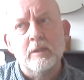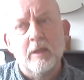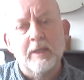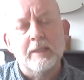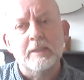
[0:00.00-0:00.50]

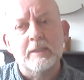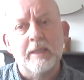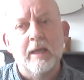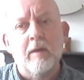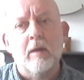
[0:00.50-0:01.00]
like the
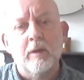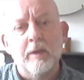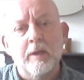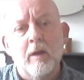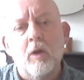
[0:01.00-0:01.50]
ACCA
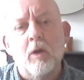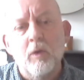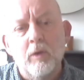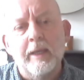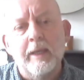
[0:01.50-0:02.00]
are
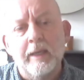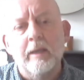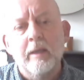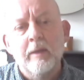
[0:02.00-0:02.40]
looking